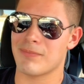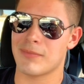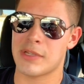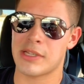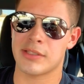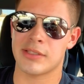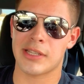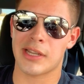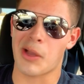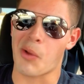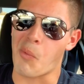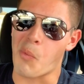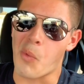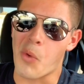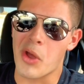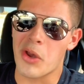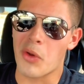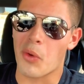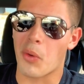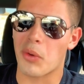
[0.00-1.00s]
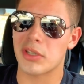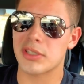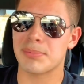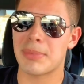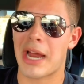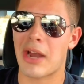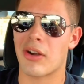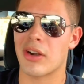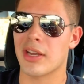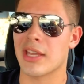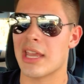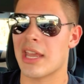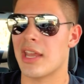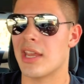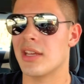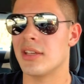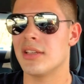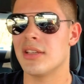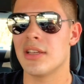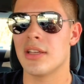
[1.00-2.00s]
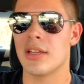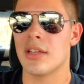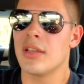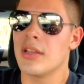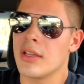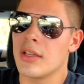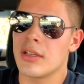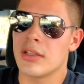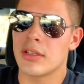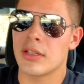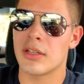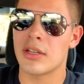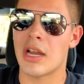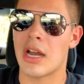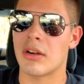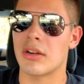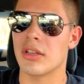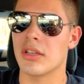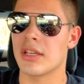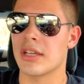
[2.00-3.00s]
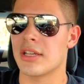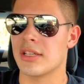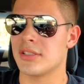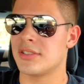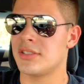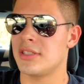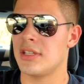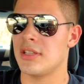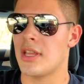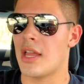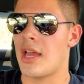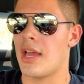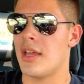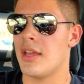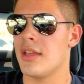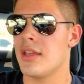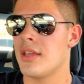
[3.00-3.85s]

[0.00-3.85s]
it's like a one horsepower gain. You're not really gonna see that.